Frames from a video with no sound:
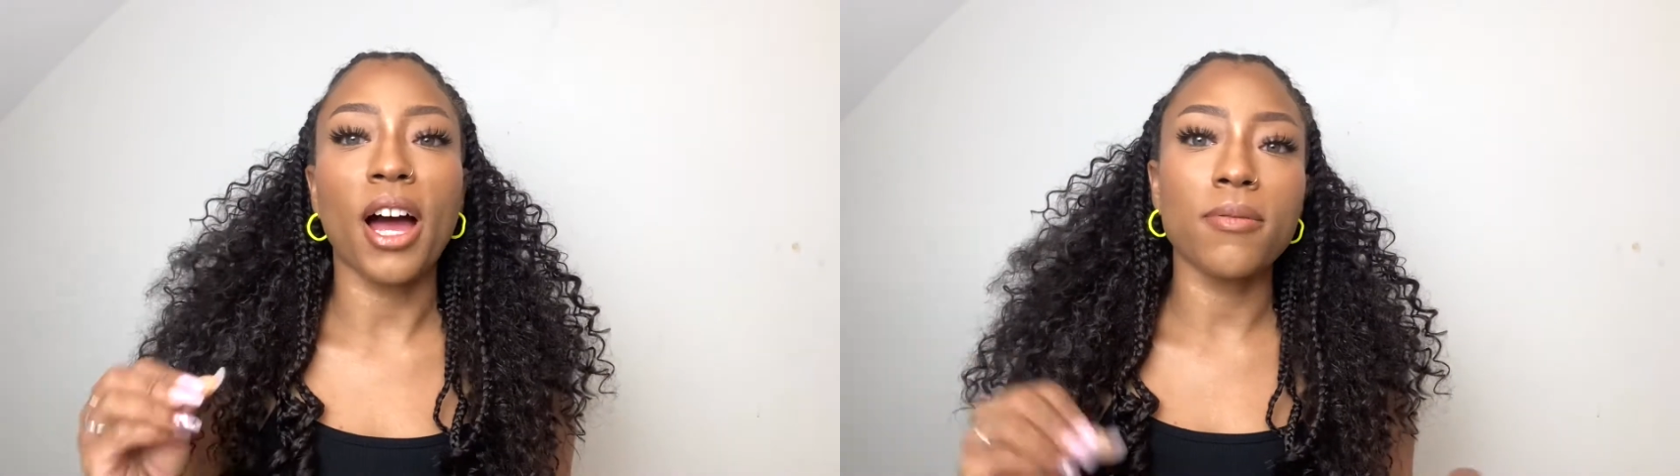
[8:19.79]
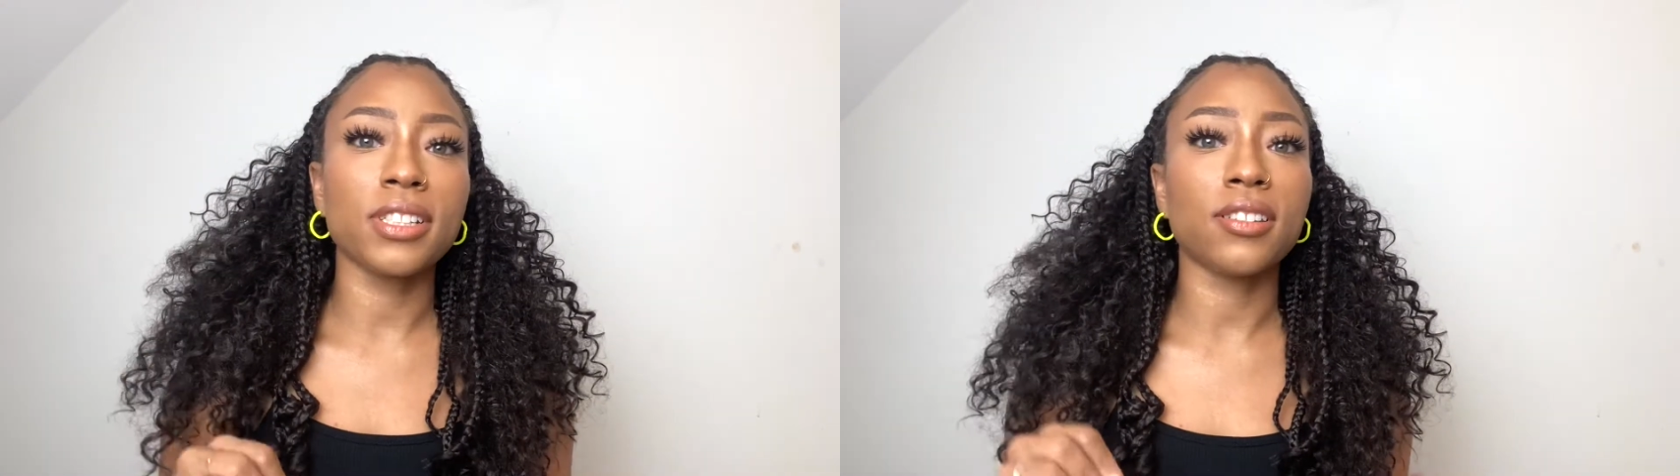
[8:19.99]

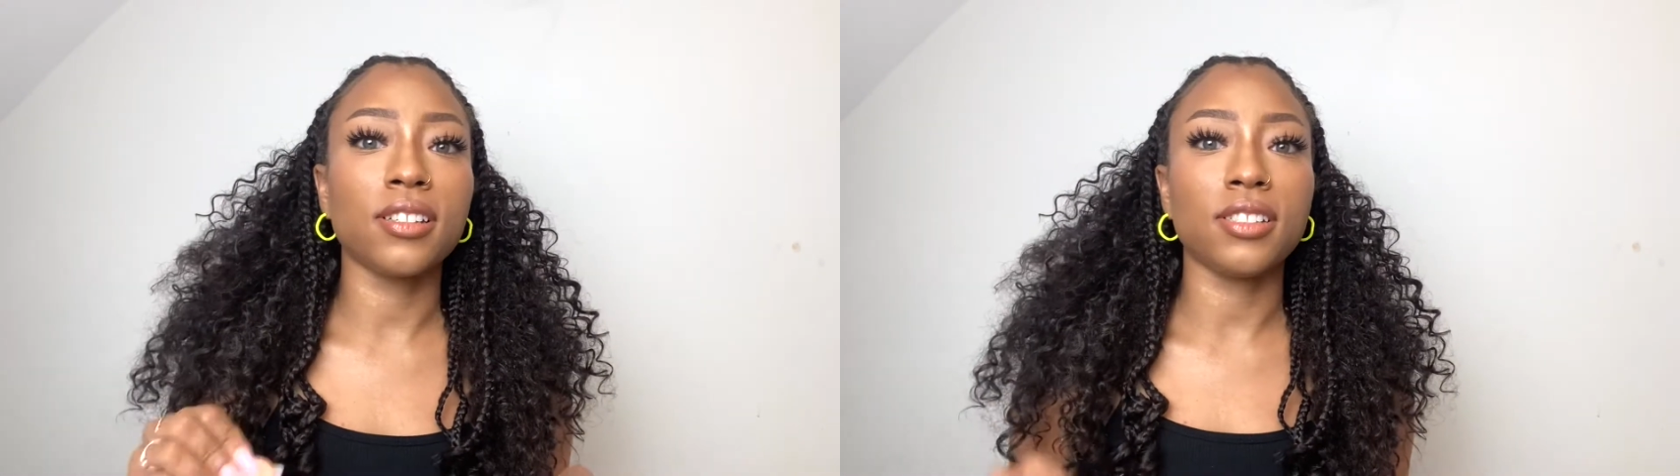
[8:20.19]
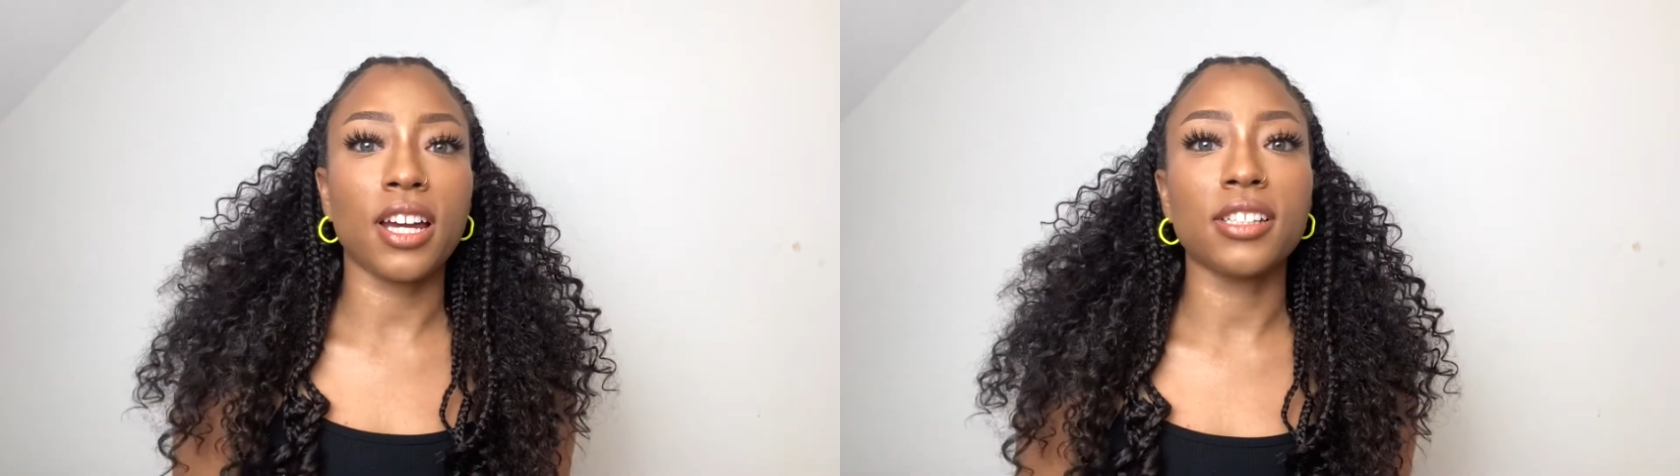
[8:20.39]
I would
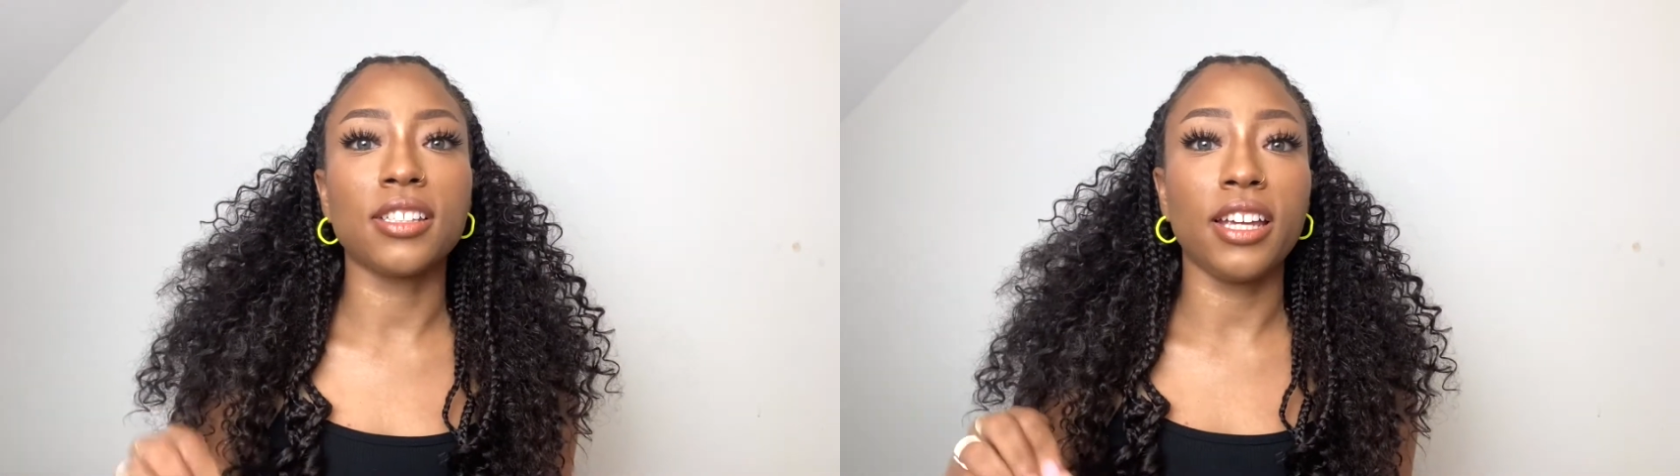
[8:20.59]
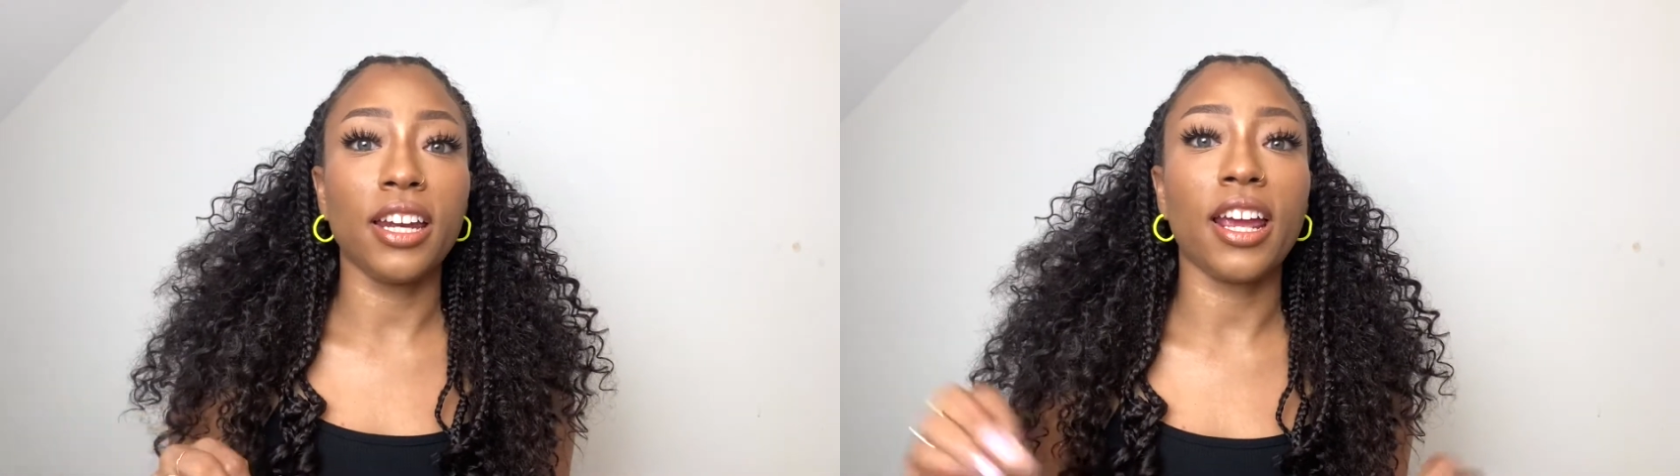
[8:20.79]

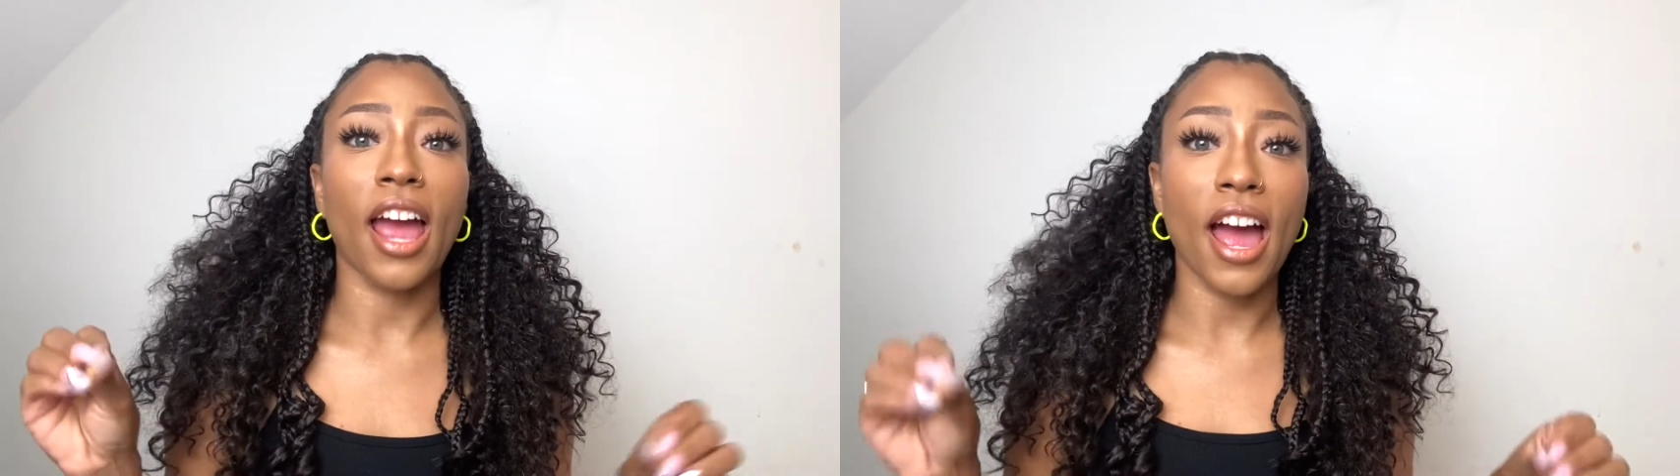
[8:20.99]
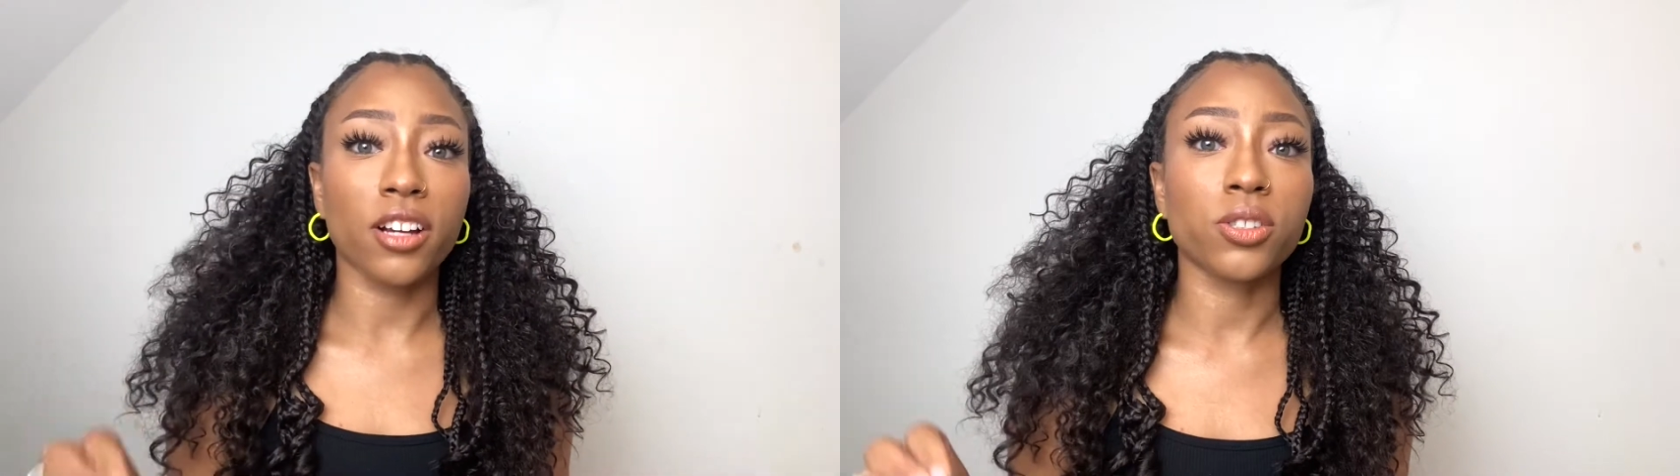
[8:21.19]
suggest getting
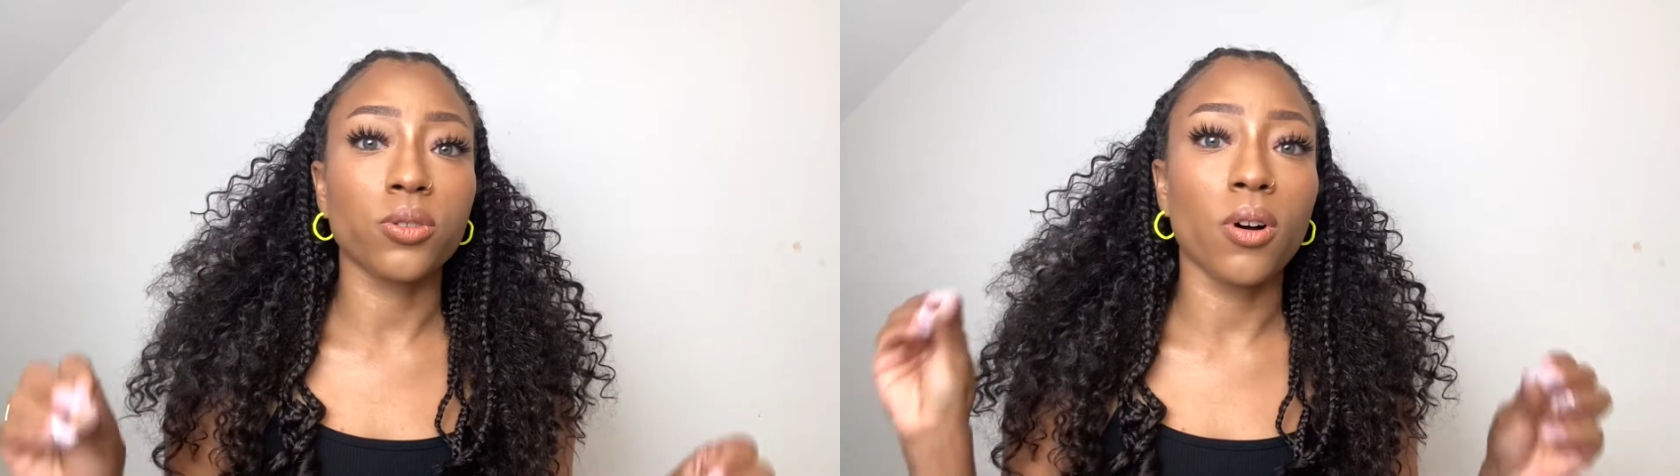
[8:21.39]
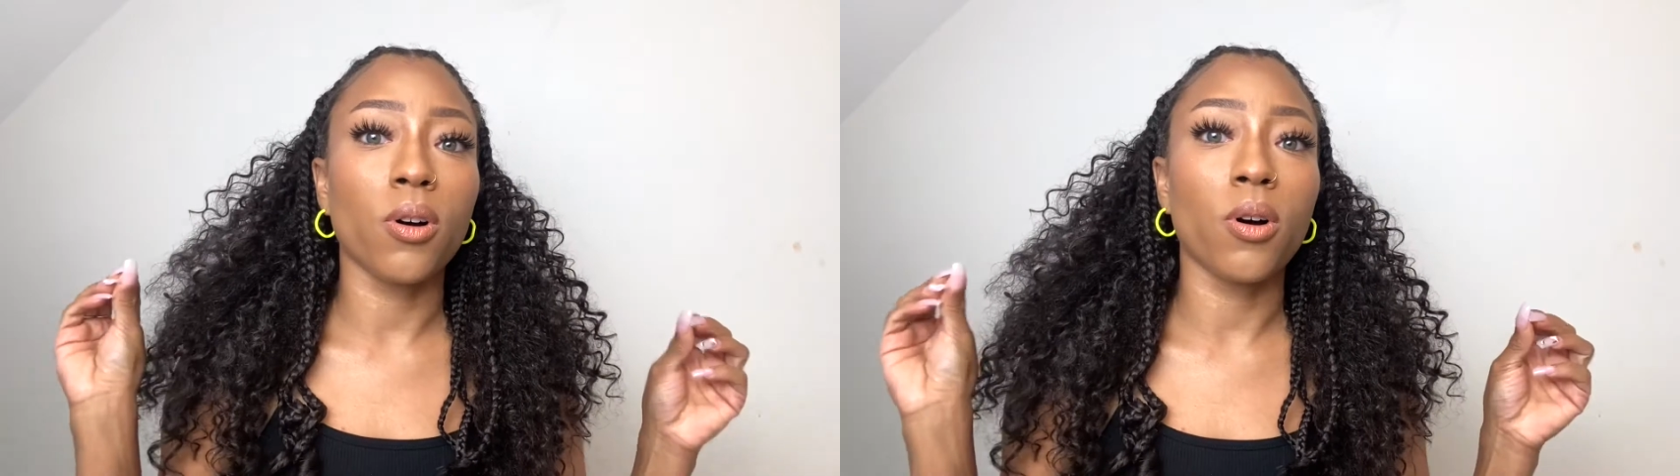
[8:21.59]

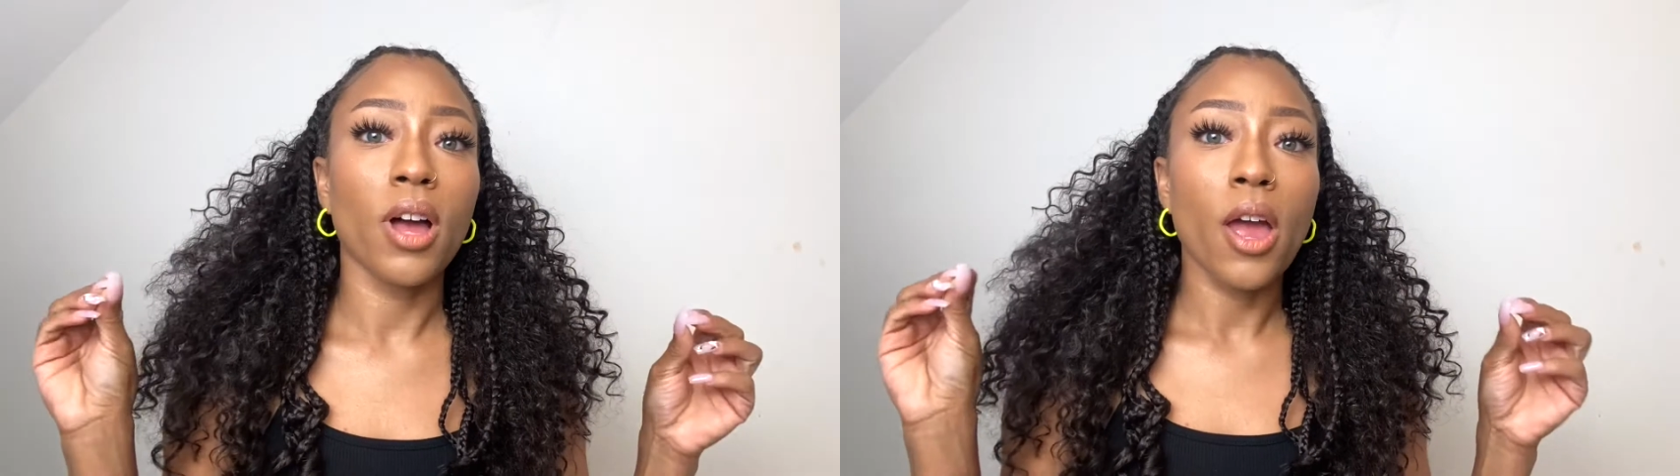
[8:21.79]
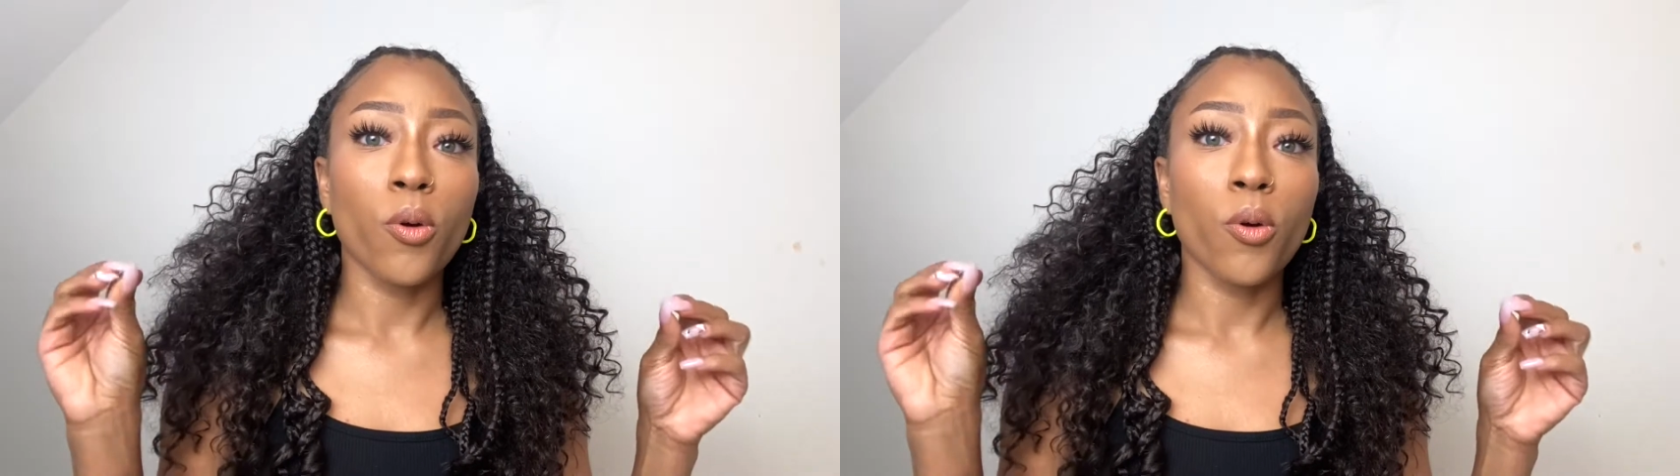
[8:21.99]
actual